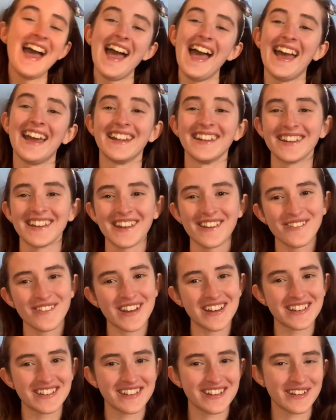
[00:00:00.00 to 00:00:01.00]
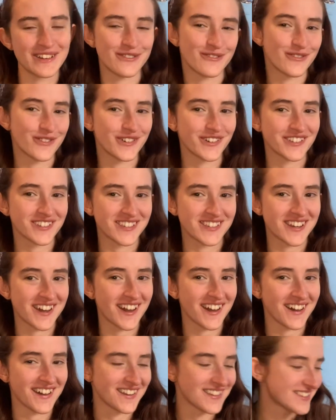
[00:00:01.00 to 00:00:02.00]
And I rated it 4
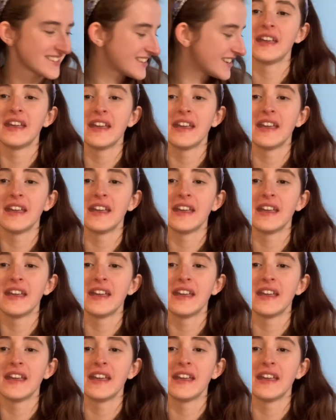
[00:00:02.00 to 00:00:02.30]
stars.